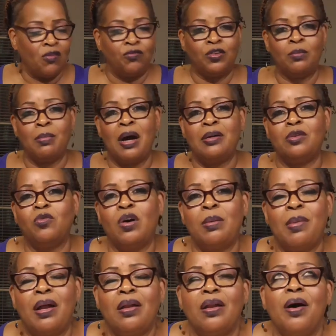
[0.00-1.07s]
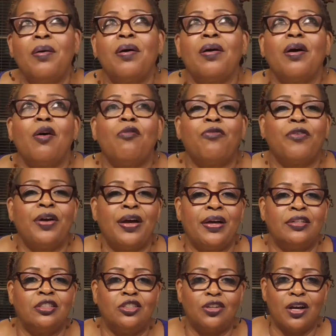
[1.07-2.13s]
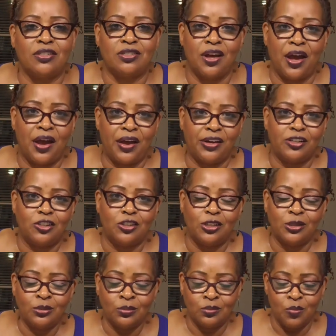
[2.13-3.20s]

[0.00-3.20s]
from one of my long ago friends, Jess Angie.